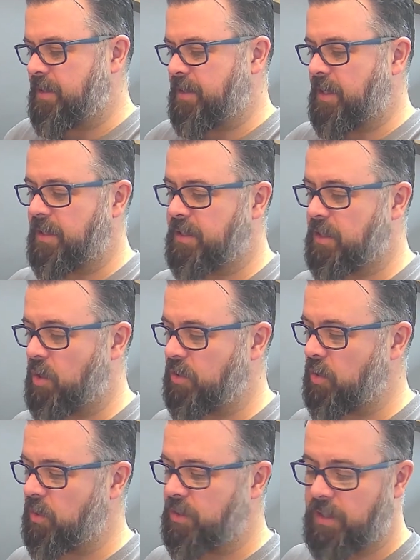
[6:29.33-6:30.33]
slots
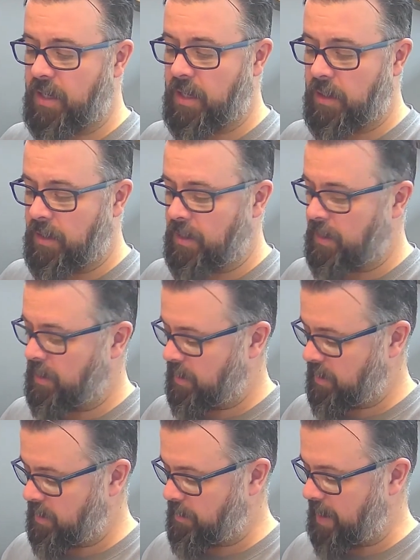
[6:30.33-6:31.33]
onto
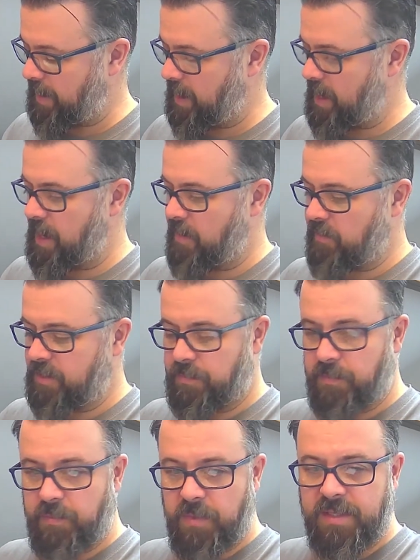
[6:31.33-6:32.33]
the back here. It's
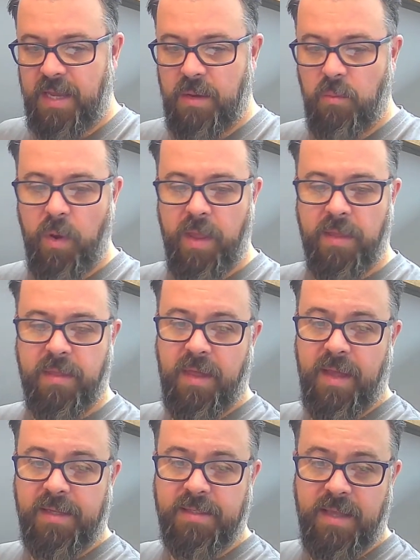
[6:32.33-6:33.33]
the same width
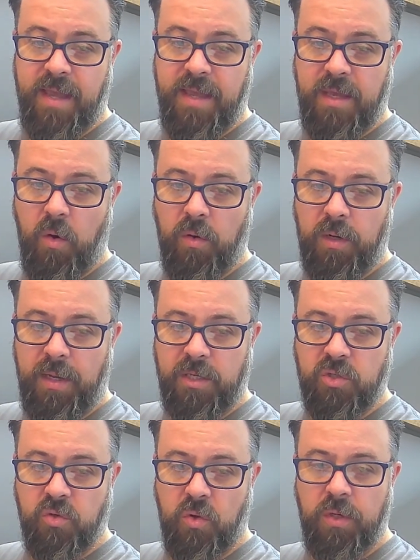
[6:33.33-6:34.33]
as the Acorn
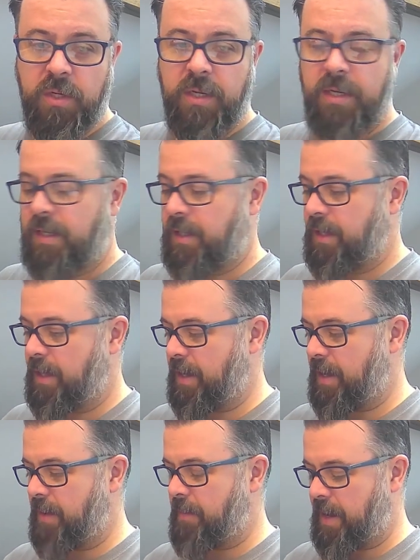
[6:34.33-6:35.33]
Electron,
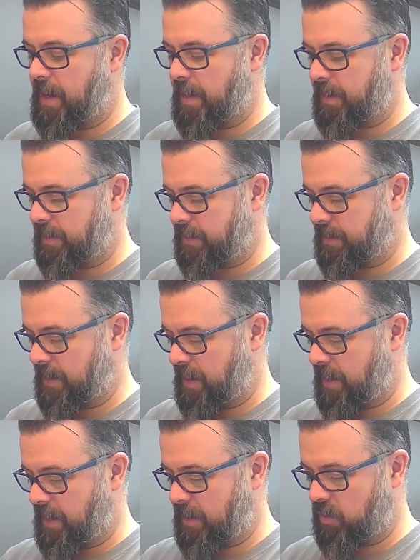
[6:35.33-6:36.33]
and
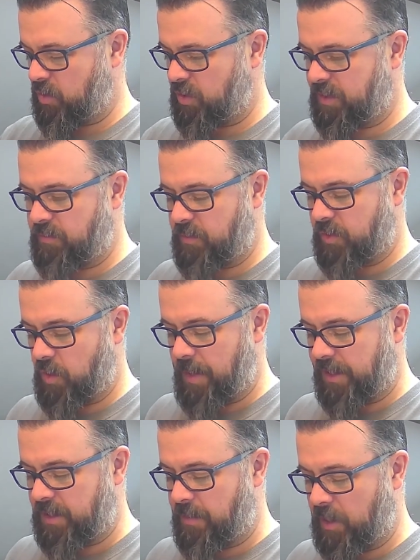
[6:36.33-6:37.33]
just sort of
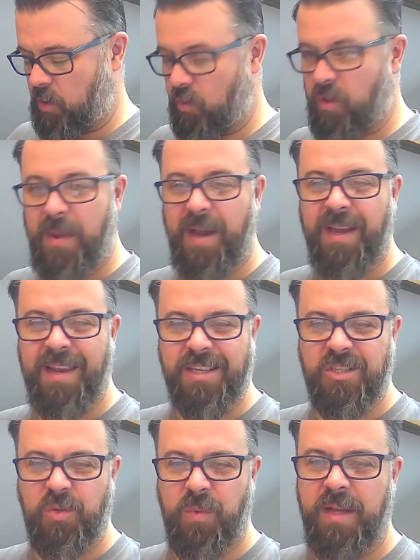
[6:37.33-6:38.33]
makes it a bit longer on the back, and adds
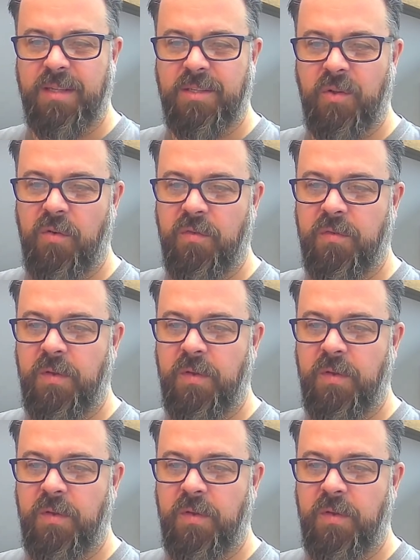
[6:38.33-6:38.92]
some of that sort of